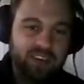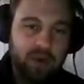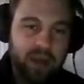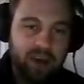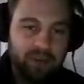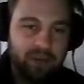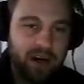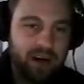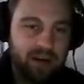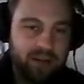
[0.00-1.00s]
his own health
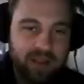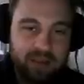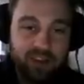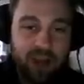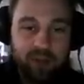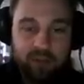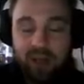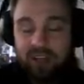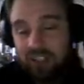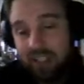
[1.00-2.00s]
bar. Zombies will
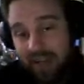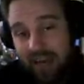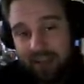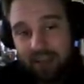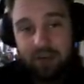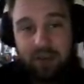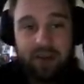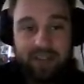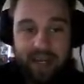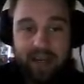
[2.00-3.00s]
not just attack you,
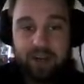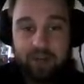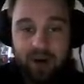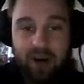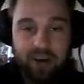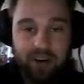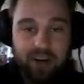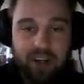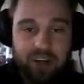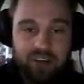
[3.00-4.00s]
they'll attack your partner.
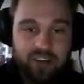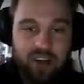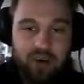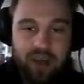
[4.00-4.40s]
So